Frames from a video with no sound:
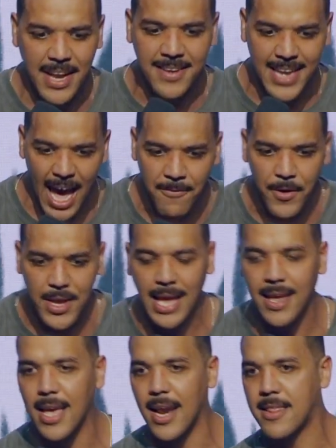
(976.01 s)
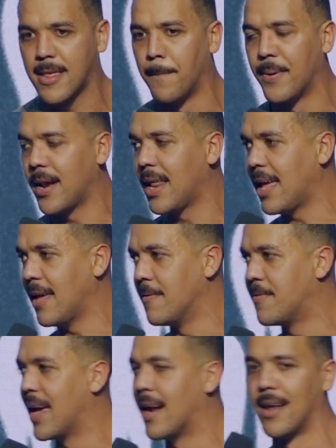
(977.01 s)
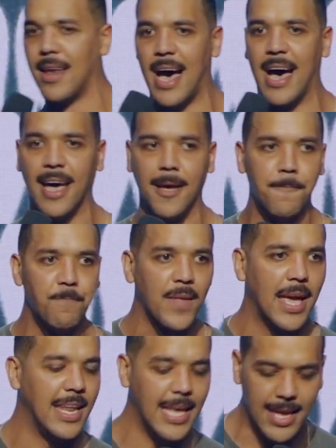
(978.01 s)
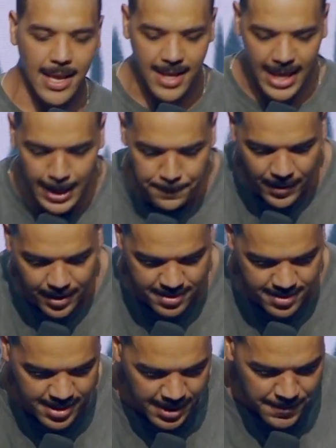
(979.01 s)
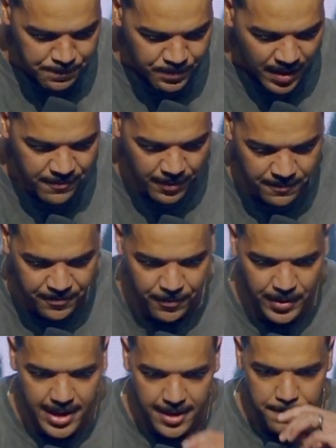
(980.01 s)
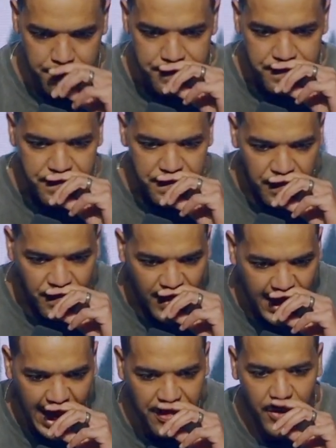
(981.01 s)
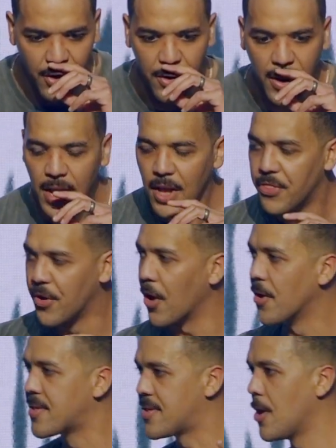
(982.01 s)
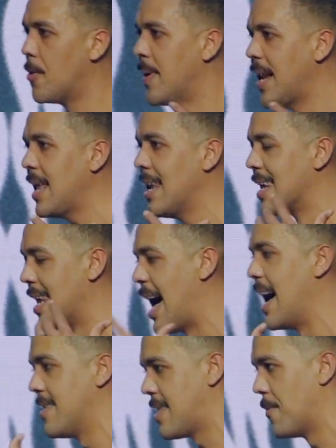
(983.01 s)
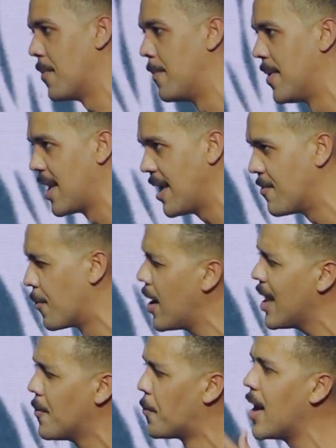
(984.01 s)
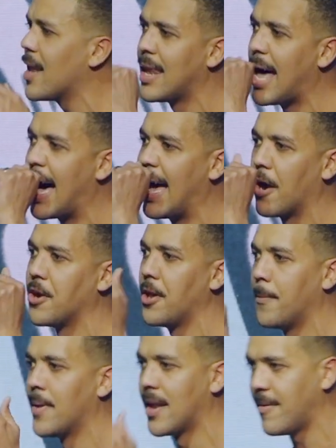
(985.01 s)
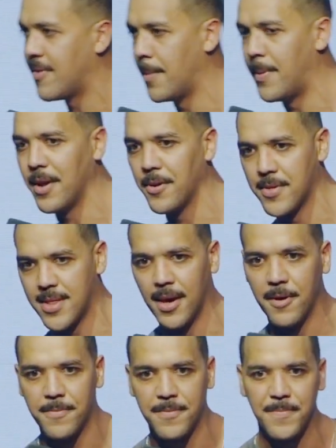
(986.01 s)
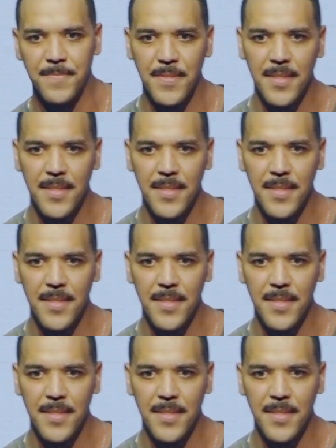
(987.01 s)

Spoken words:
devil can get us to believe in a lie, and he can keep us from freedom. And there are so many lies that we believe. What lie are you believing about yourself?